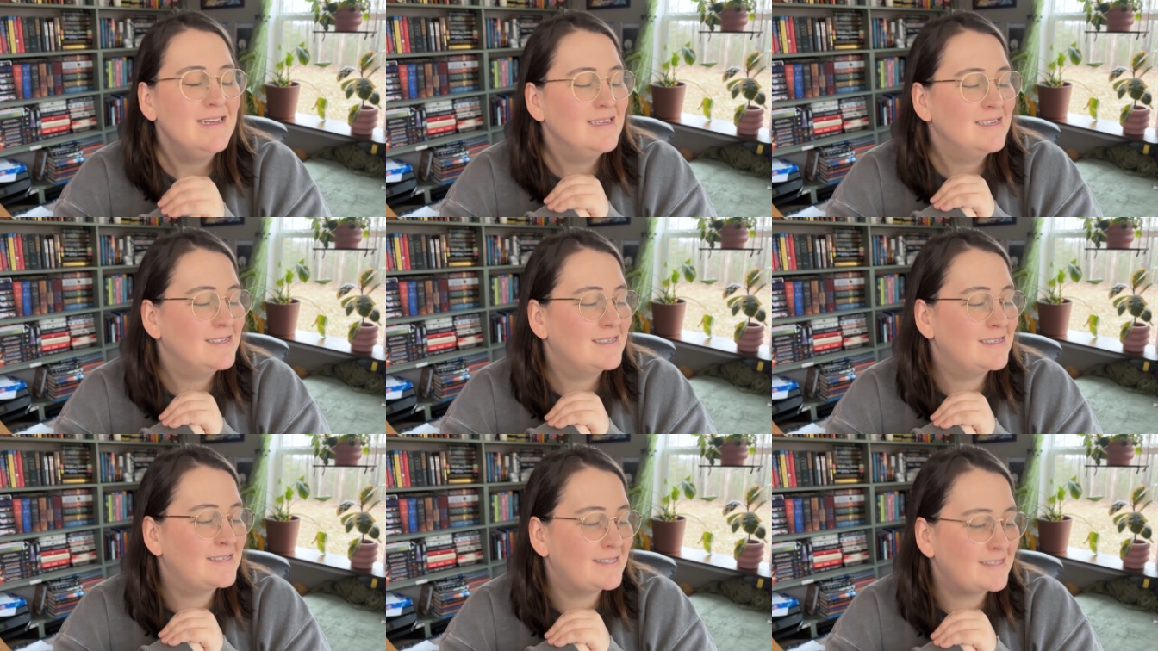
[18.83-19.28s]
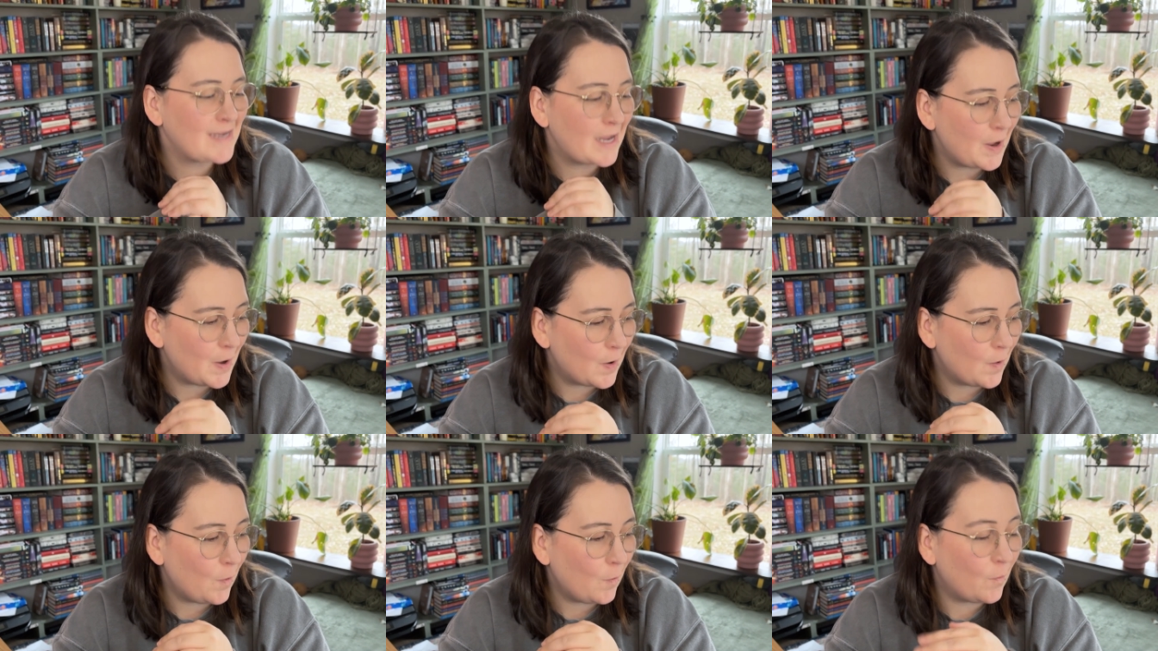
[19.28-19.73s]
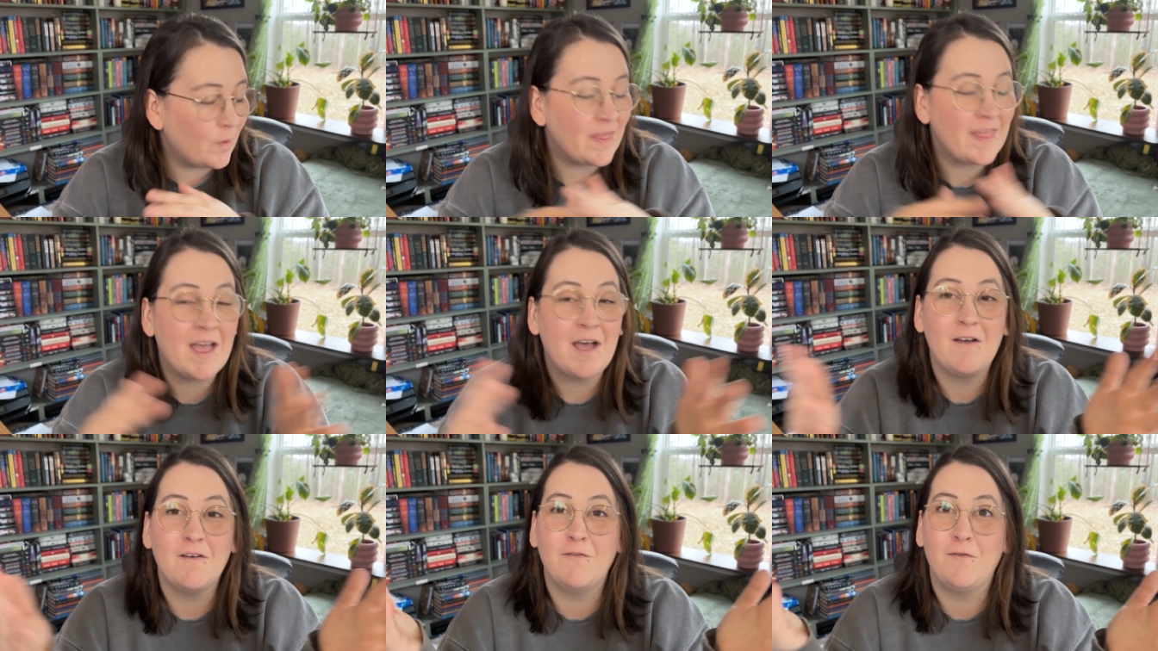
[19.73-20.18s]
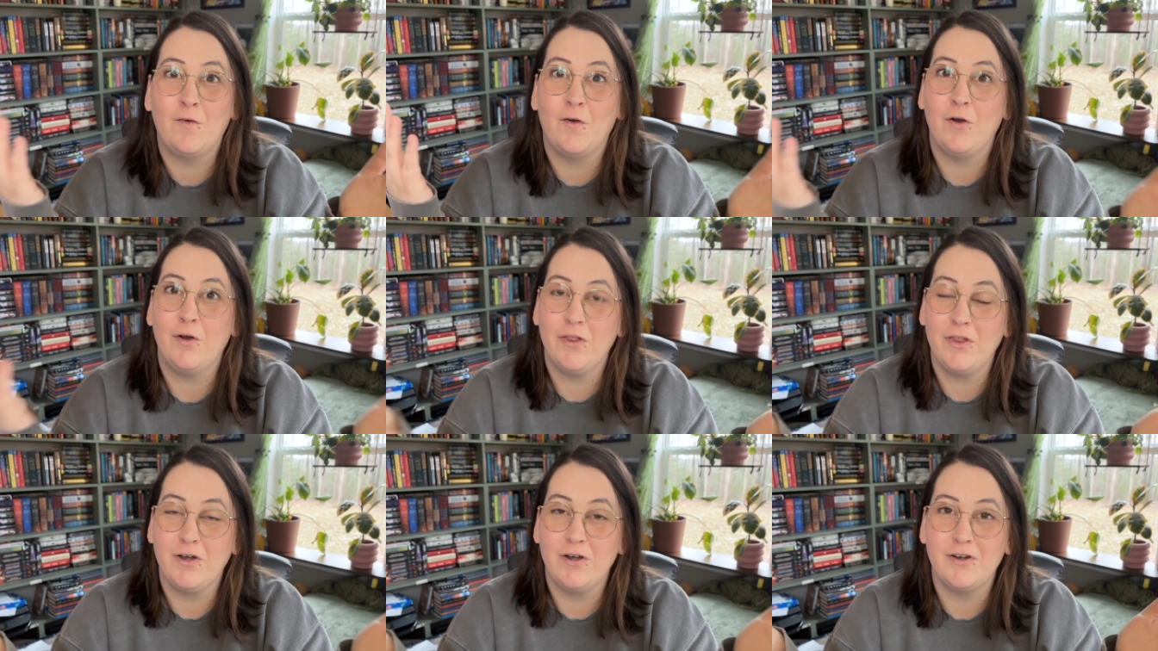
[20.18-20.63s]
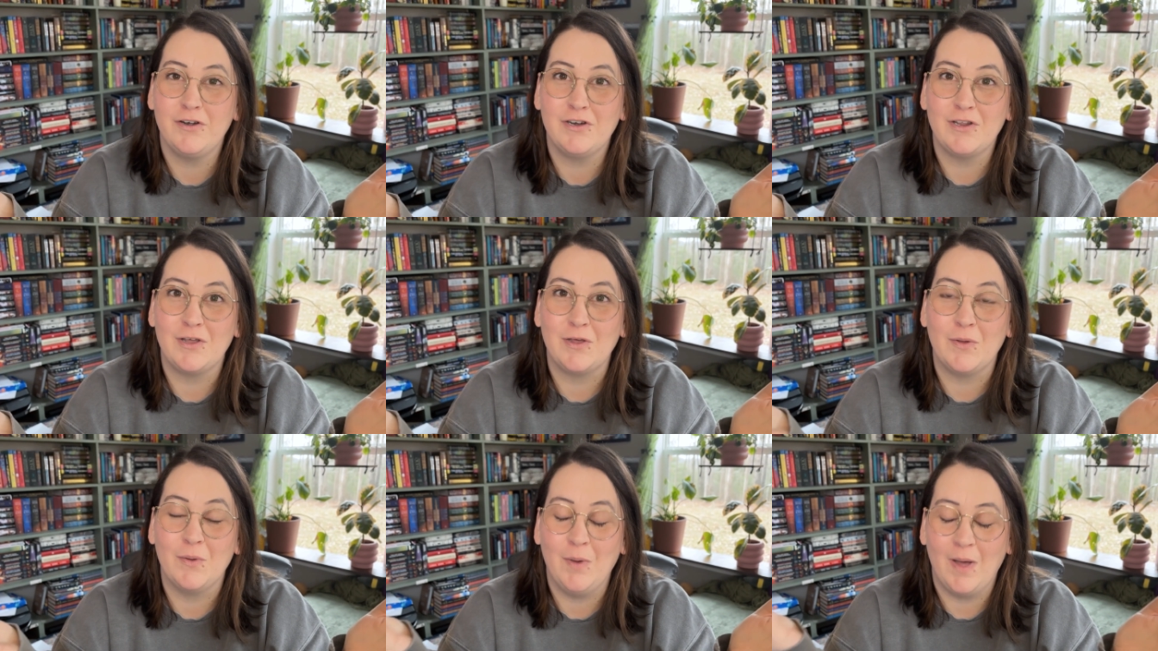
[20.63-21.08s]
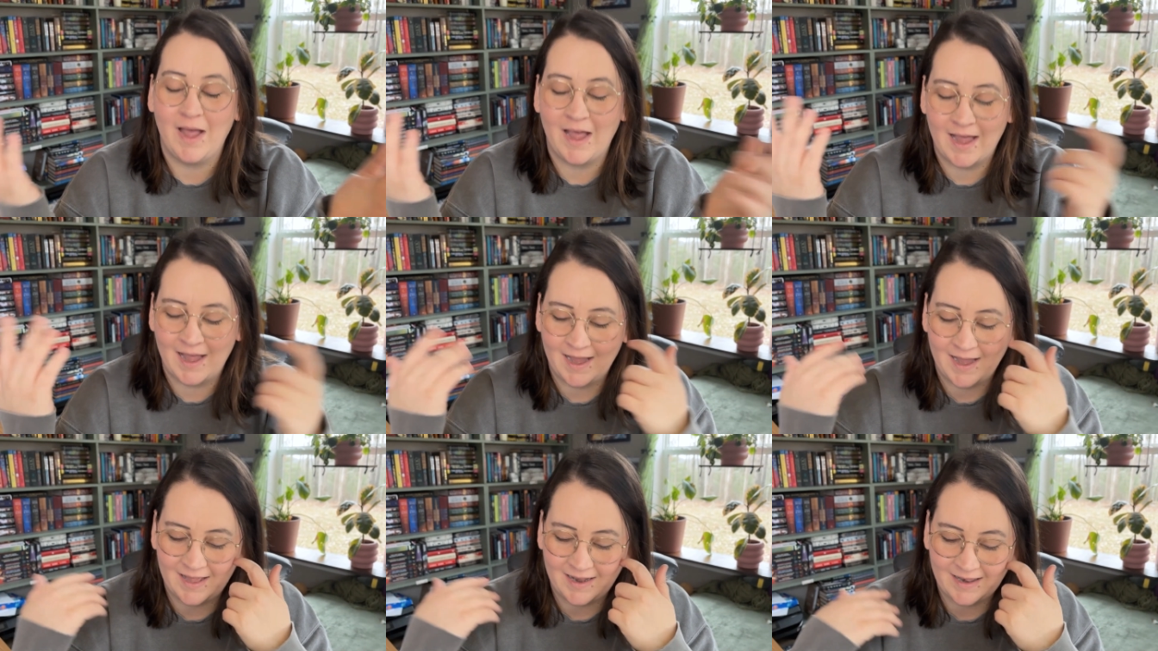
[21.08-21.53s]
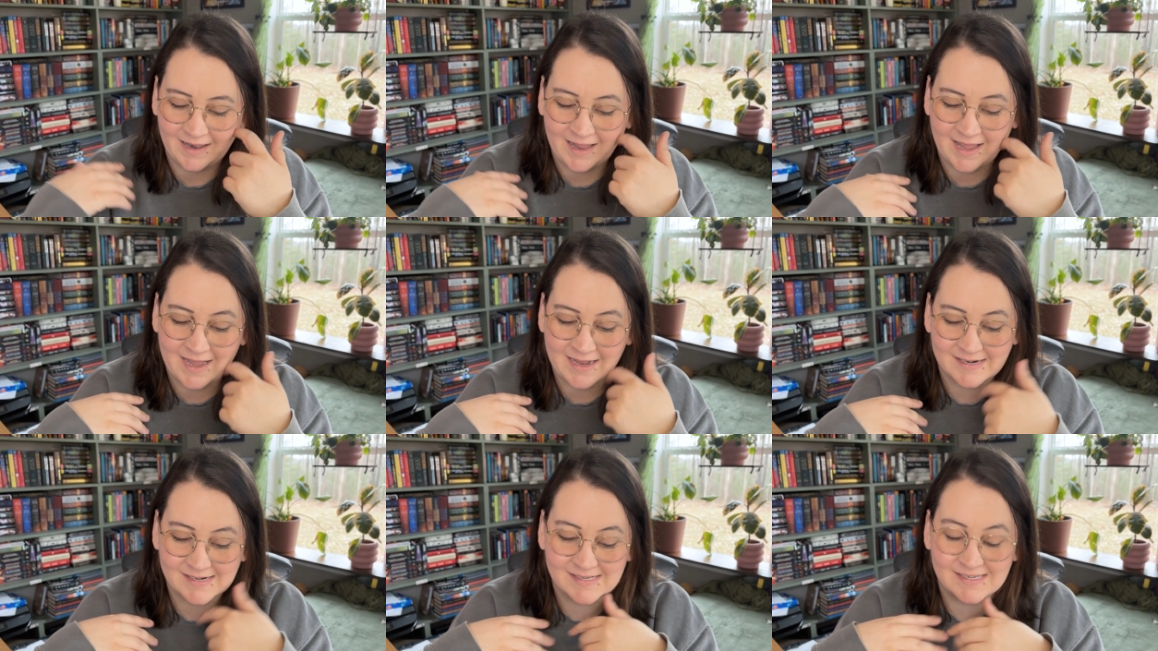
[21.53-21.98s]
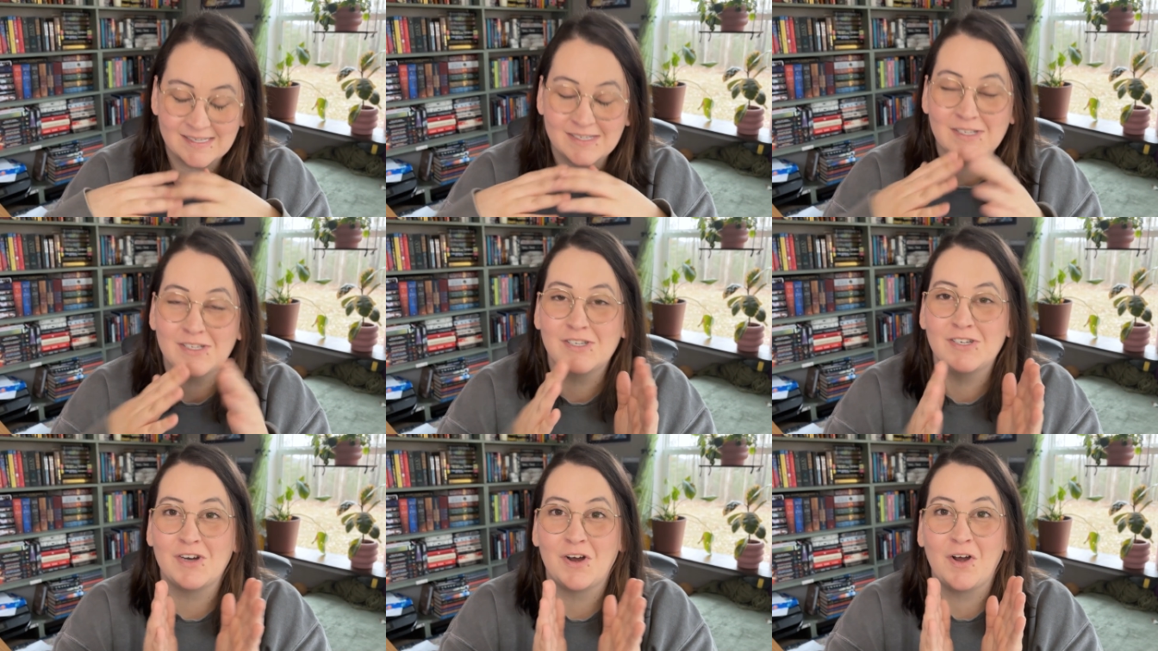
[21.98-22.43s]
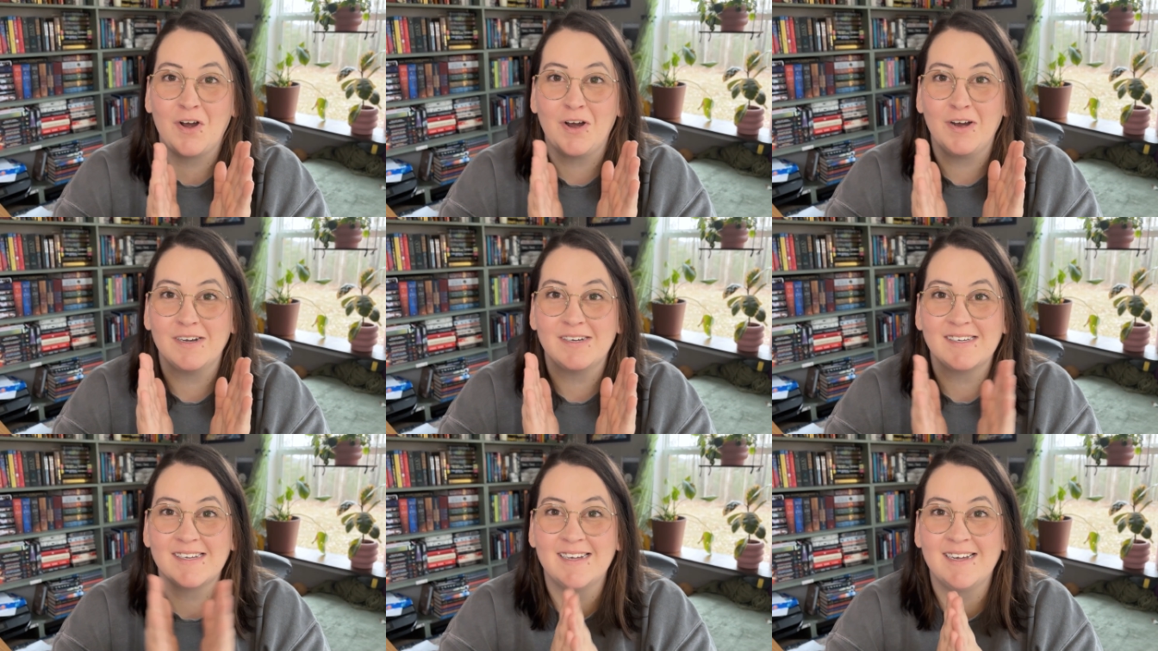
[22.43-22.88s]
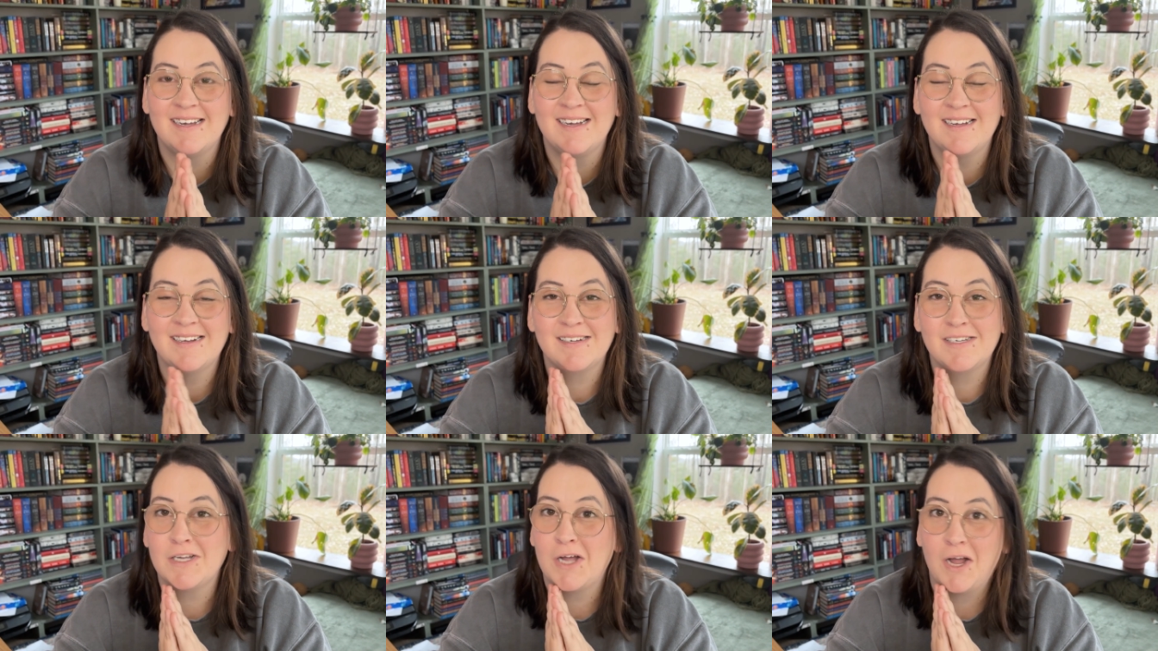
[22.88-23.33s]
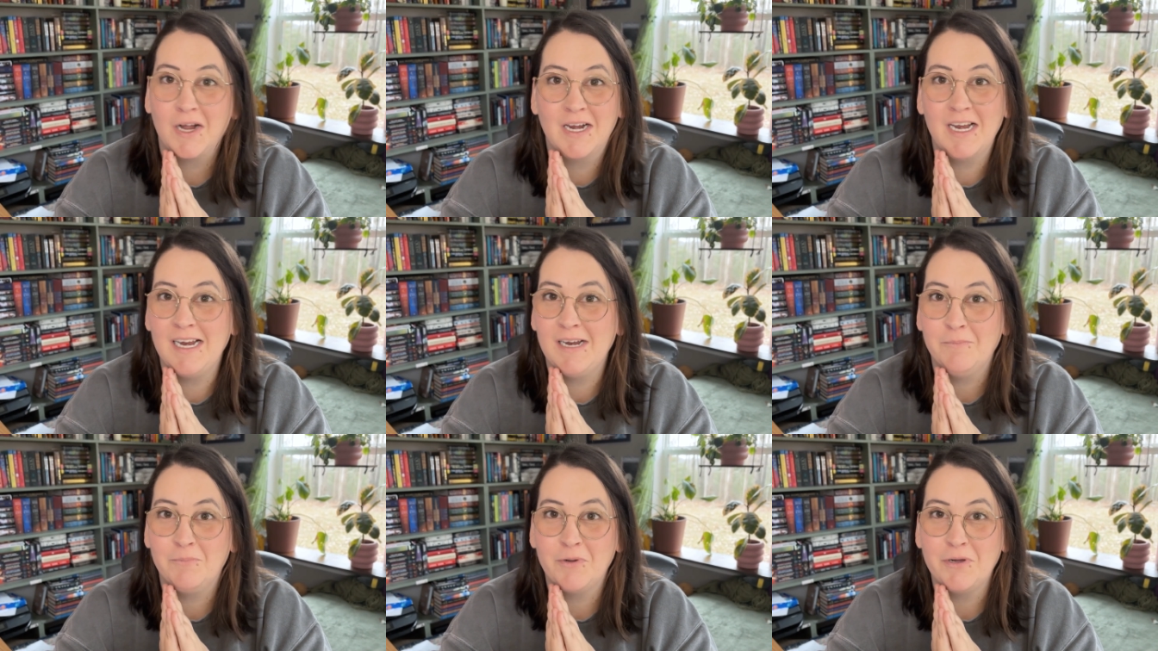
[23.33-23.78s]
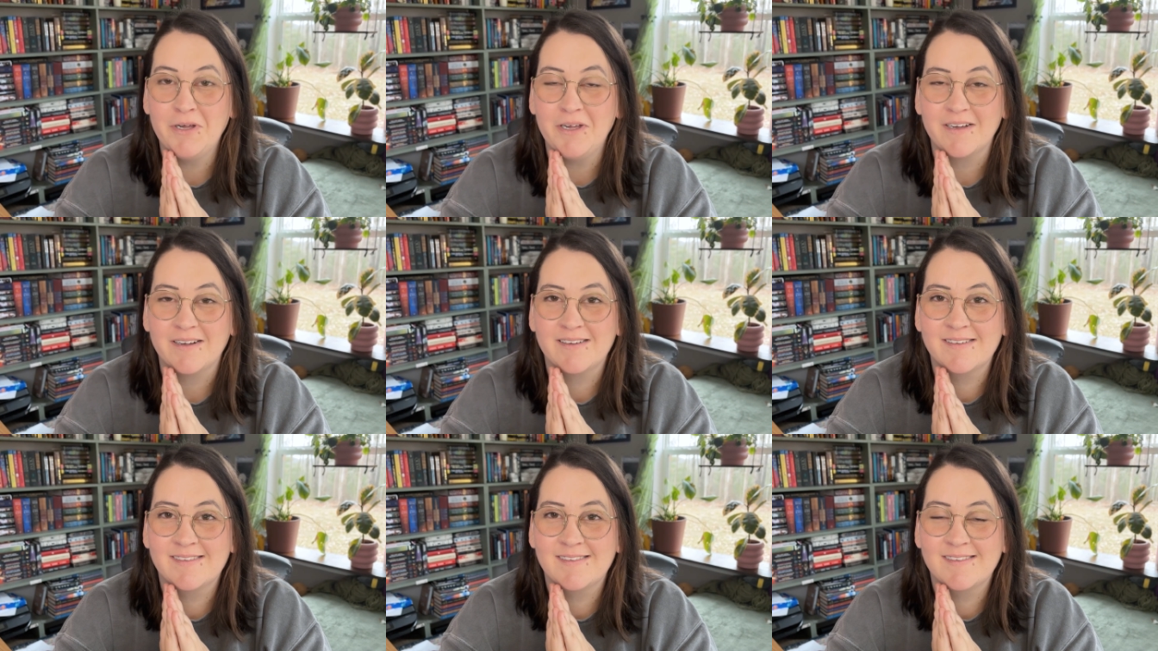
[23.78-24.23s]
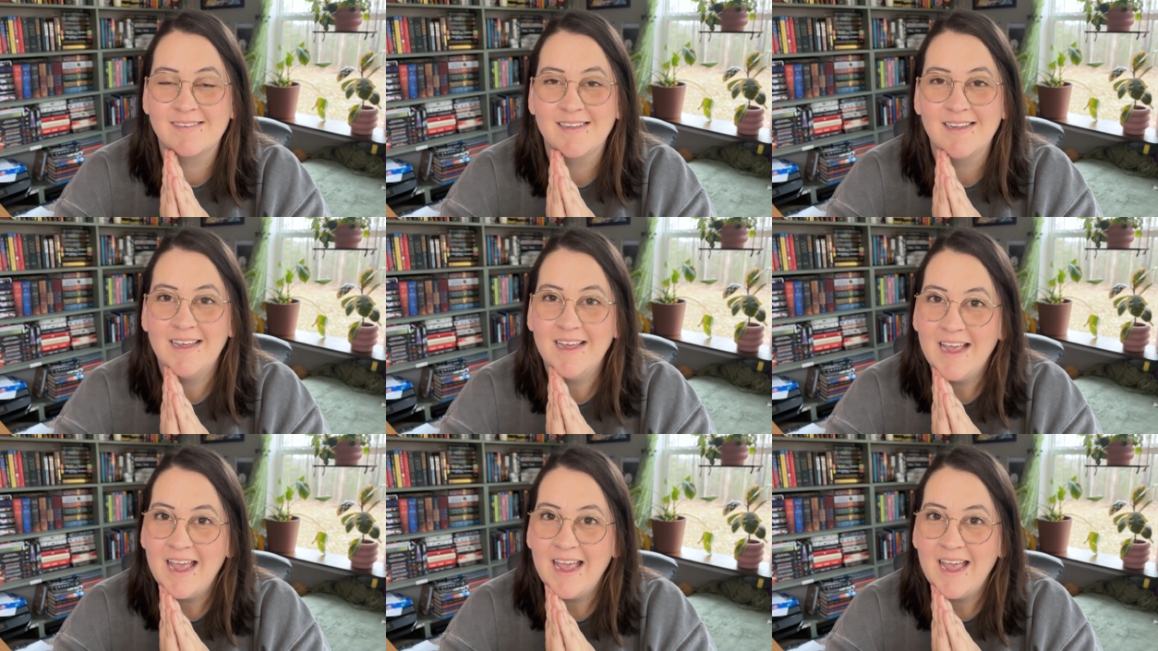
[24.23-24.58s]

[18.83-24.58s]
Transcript: So, without further ado, let's start talking books.